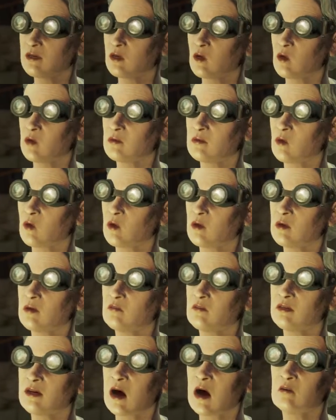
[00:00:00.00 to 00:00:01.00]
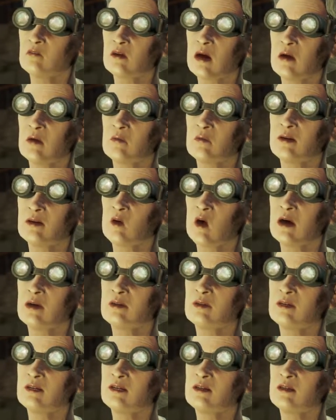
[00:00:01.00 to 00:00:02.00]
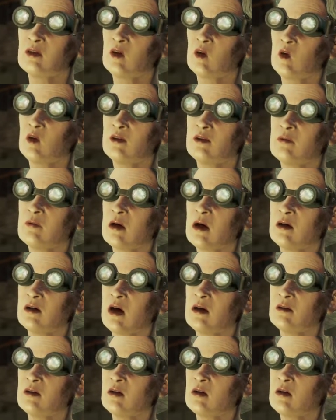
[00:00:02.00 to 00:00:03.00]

would you do if your family was destroyed by a